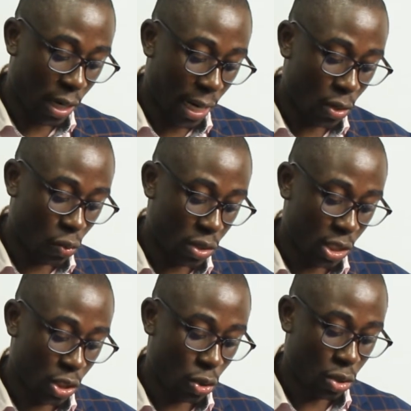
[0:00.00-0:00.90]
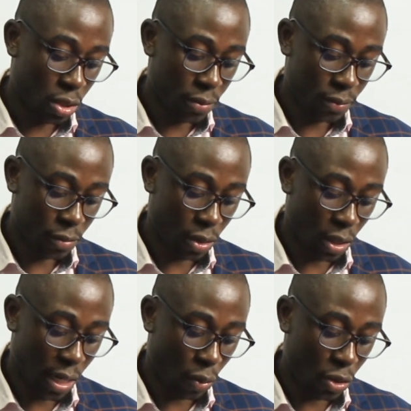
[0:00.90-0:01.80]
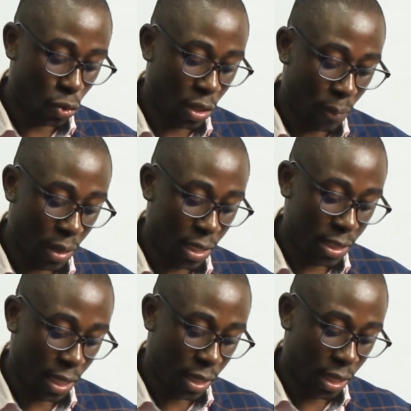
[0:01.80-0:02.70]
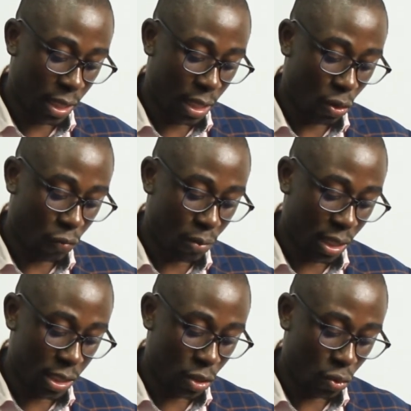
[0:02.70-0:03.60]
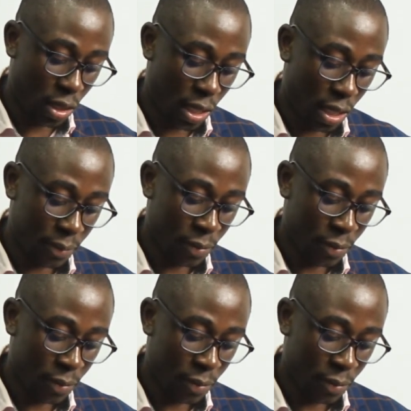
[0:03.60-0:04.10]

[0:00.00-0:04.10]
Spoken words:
an acquisition, when two companies are thinking of merging together